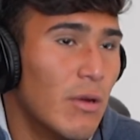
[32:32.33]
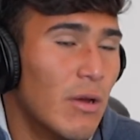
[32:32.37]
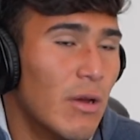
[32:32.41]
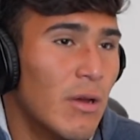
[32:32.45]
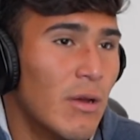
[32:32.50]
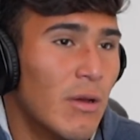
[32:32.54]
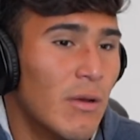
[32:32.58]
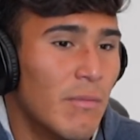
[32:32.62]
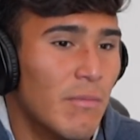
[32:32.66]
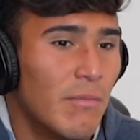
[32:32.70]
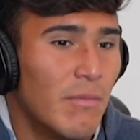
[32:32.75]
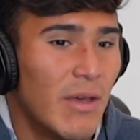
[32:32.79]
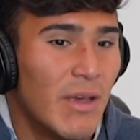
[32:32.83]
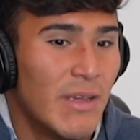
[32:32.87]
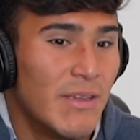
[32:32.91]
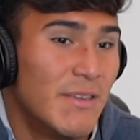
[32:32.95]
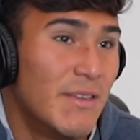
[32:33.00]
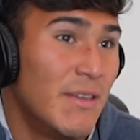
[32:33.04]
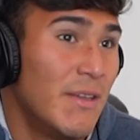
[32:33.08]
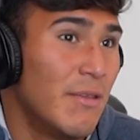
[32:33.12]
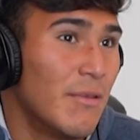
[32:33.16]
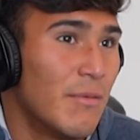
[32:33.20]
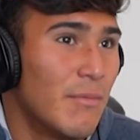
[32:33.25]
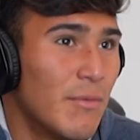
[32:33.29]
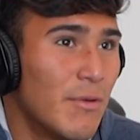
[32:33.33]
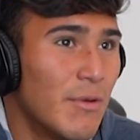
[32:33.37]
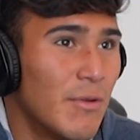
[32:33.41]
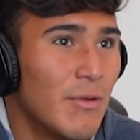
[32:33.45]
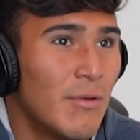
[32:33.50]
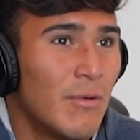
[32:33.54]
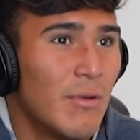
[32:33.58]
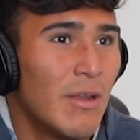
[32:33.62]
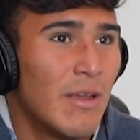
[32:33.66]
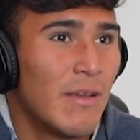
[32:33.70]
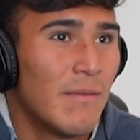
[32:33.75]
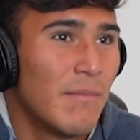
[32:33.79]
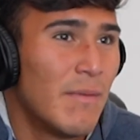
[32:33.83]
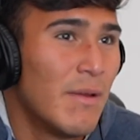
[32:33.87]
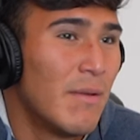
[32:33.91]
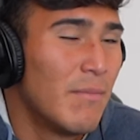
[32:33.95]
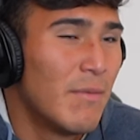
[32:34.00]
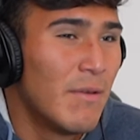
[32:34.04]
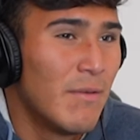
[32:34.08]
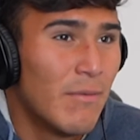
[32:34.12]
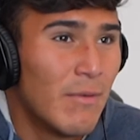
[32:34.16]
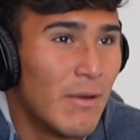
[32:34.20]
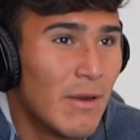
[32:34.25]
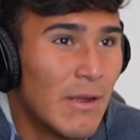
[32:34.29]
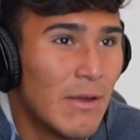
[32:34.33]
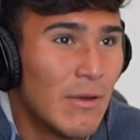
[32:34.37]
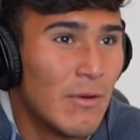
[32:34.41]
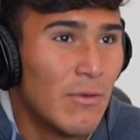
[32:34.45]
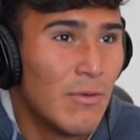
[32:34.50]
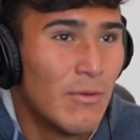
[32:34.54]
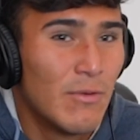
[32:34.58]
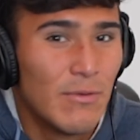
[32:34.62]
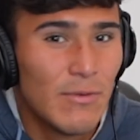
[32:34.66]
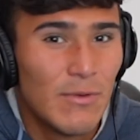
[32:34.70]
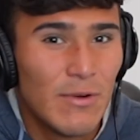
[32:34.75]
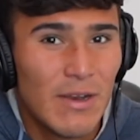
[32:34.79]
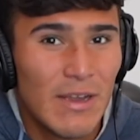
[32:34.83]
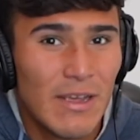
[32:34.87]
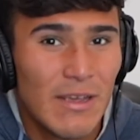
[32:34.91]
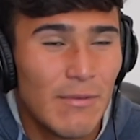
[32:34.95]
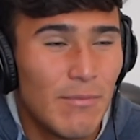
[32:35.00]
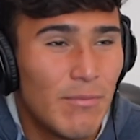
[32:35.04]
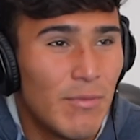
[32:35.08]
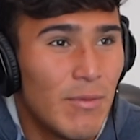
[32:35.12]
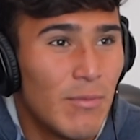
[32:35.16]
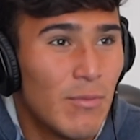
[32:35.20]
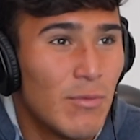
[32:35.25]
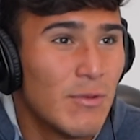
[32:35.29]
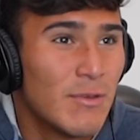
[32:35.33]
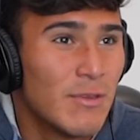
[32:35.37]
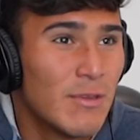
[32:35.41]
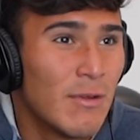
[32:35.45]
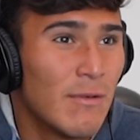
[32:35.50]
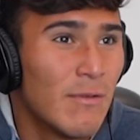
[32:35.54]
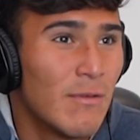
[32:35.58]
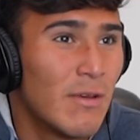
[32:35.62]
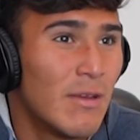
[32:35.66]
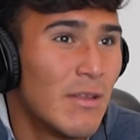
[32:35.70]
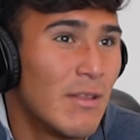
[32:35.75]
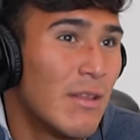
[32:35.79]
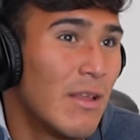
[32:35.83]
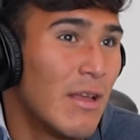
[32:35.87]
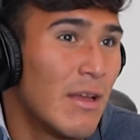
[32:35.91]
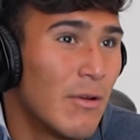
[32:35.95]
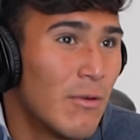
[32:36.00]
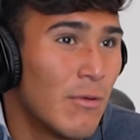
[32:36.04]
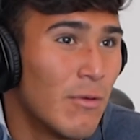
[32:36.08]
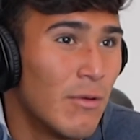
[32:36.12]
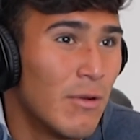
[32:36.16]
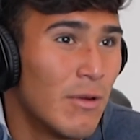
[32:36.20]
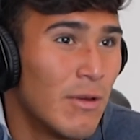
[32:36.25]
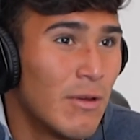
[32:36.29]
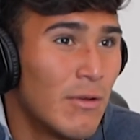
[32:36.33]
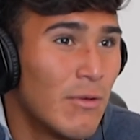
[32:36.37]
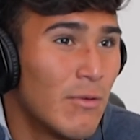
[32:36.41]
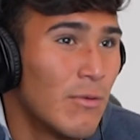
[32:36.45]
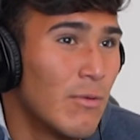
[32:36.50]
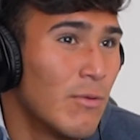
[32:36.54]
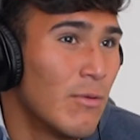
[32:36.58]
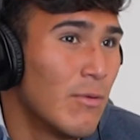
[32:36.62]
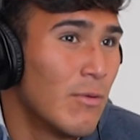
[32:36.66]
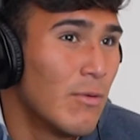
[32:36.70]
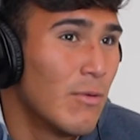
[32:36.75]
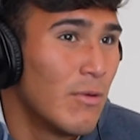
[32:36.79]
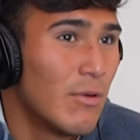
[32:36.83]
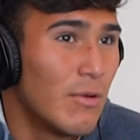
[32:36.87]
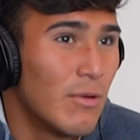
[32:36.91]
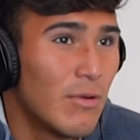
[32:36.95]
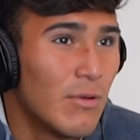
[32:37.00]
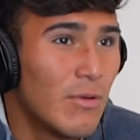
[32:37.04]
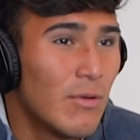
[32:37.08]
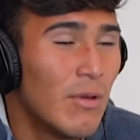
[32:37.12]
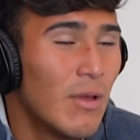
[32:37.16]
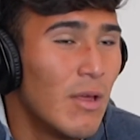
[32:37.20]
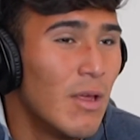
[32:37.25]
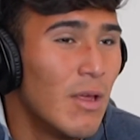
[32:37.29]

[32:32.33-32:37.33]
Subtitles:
I see them, you know, like Melby Brown or, like, people, stuff like that, Conejo, or, you know,